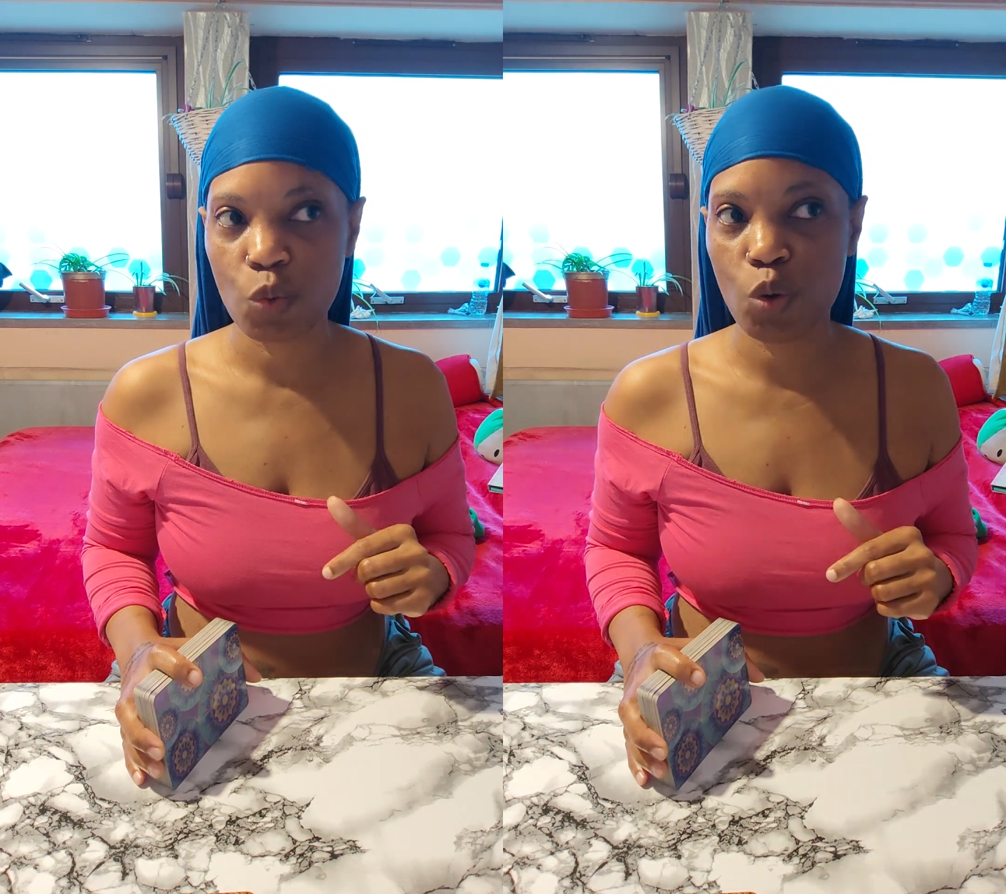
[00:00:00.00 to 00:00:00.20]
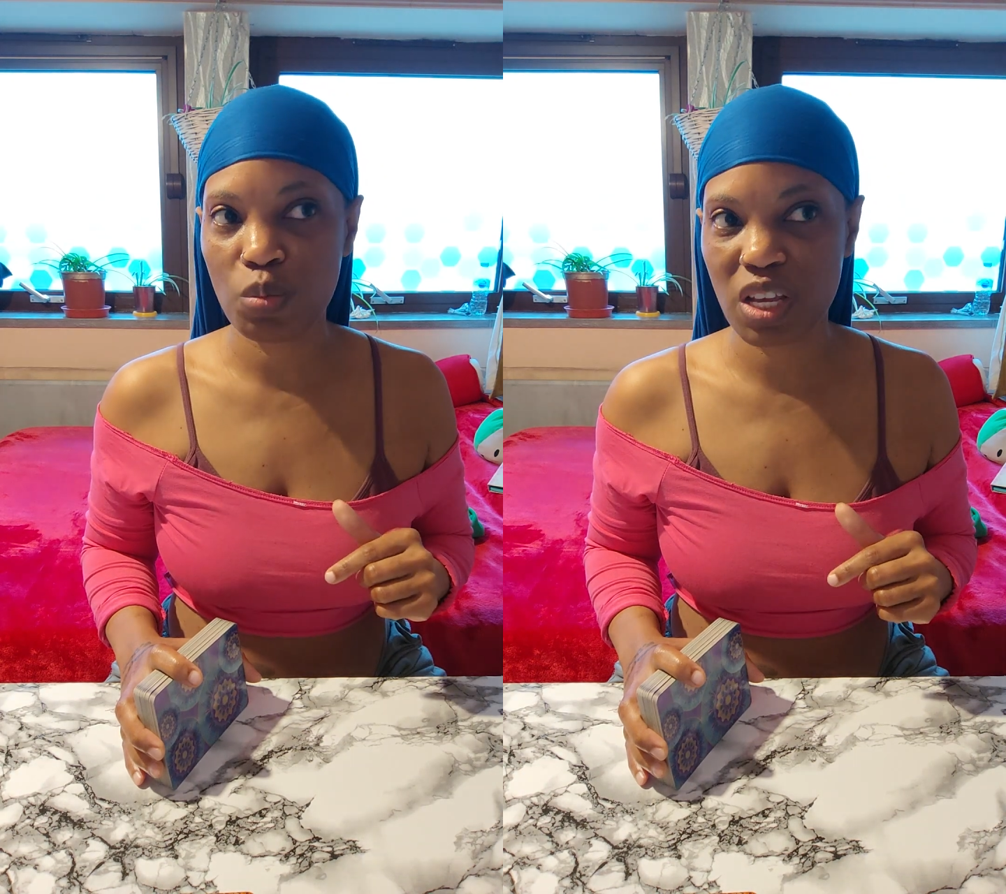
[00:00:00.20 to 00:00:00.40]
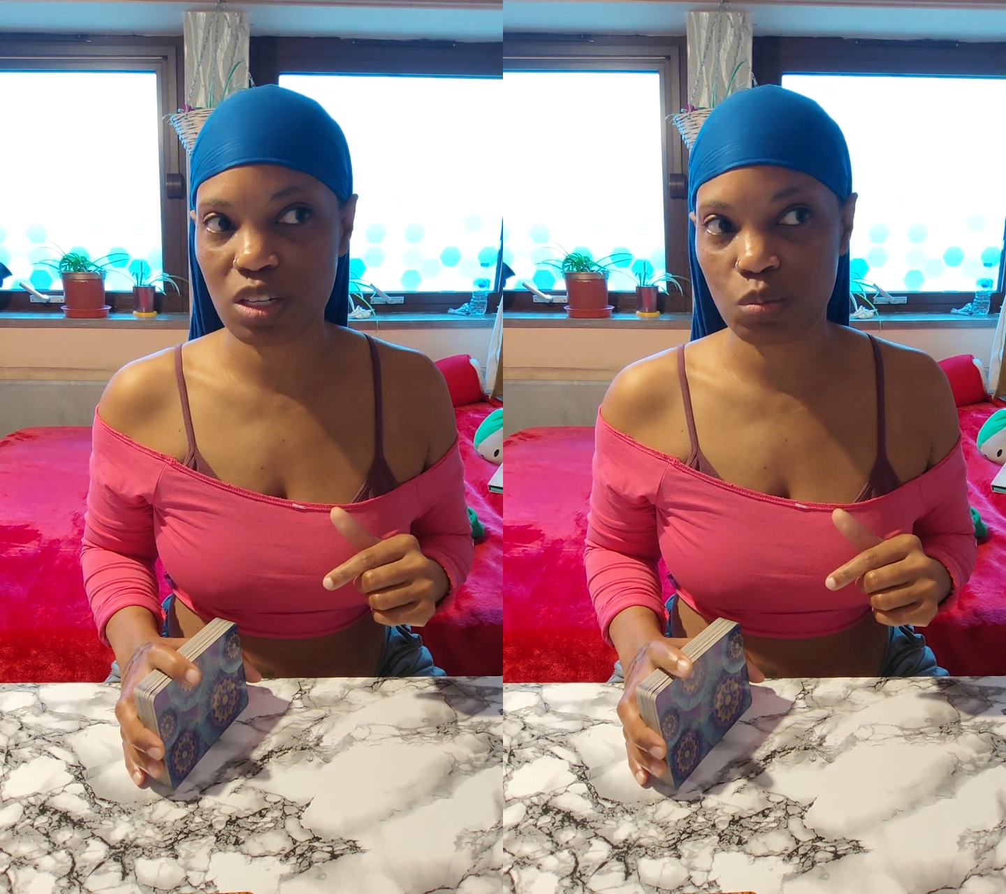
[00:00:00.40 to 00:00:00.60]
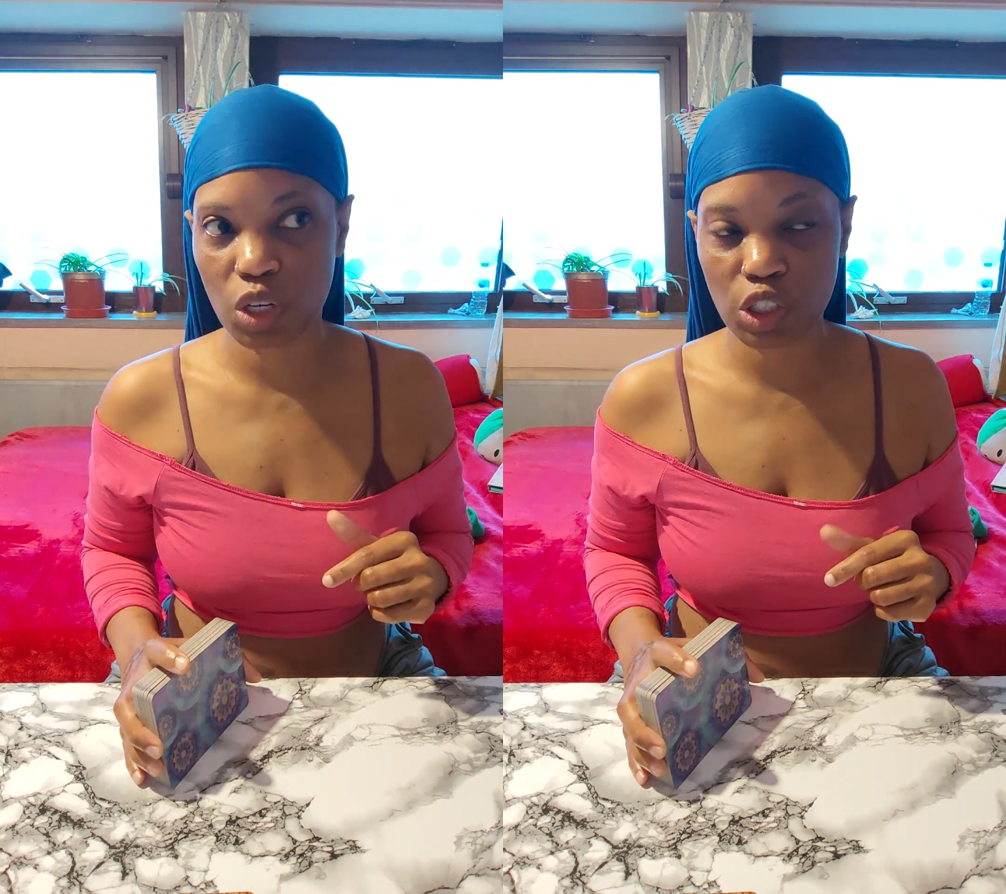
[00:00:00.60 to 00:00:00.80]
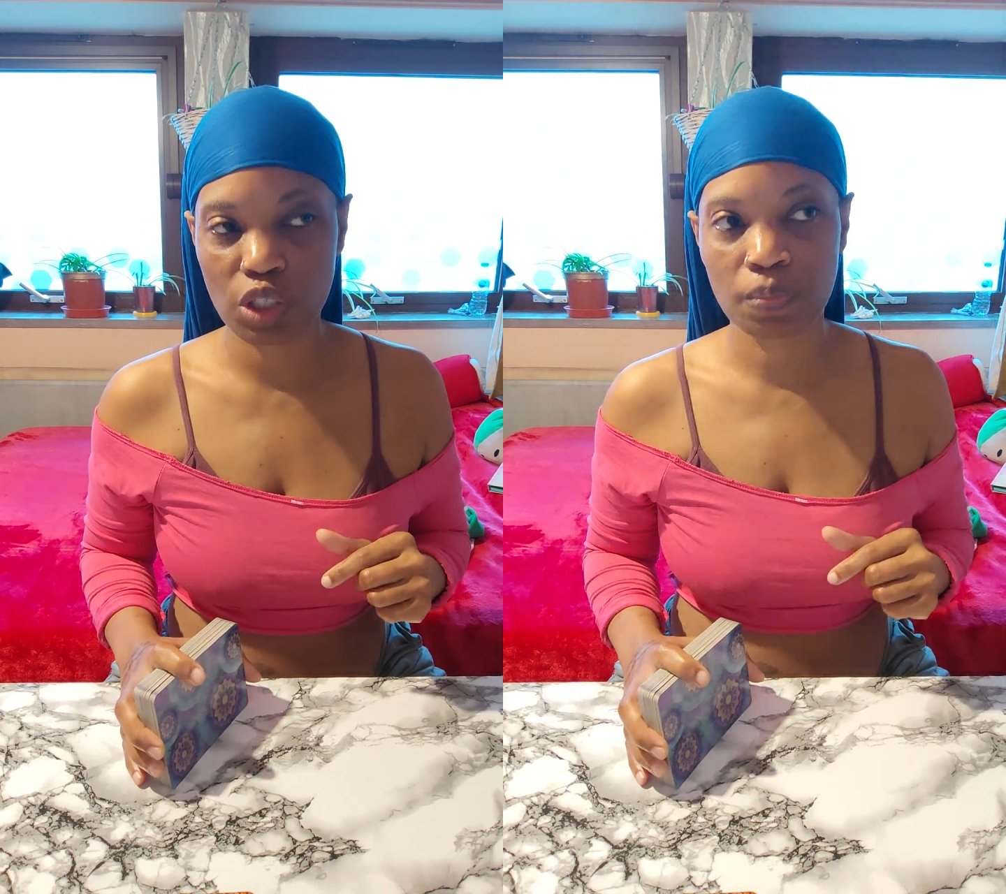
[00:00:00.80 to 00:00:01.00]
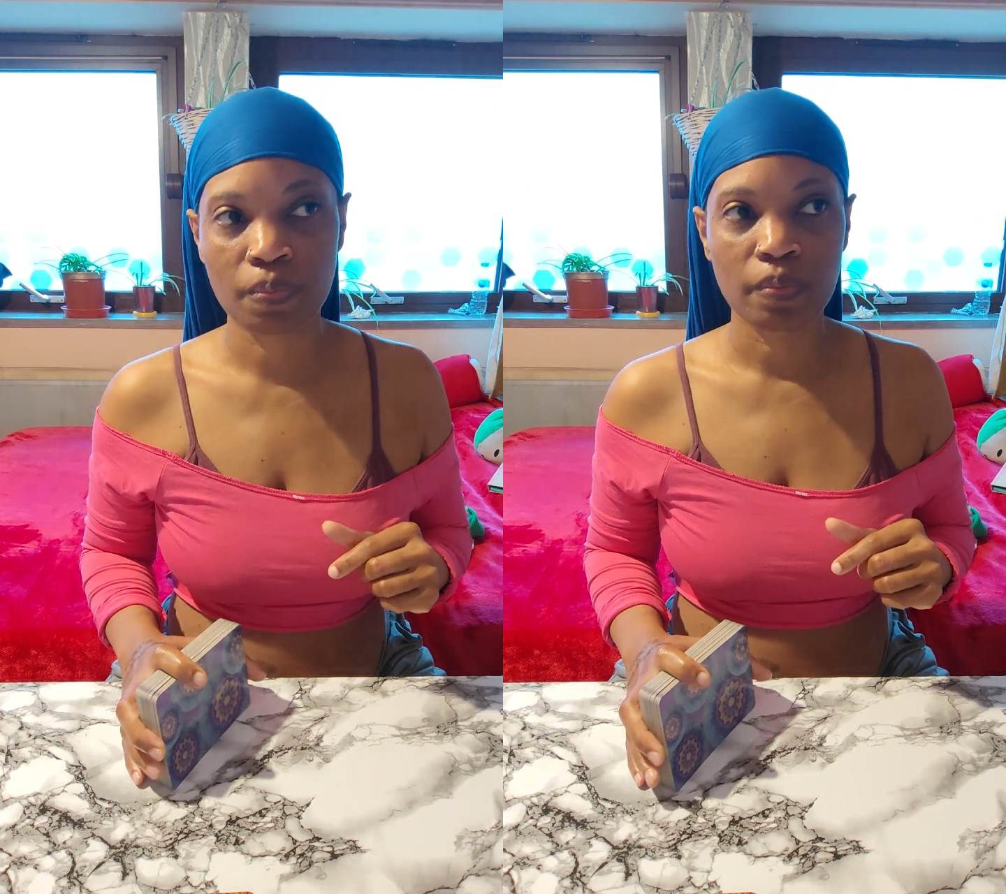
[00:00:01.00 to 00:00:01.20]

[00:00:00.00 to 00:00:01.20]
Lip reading: won't be as much.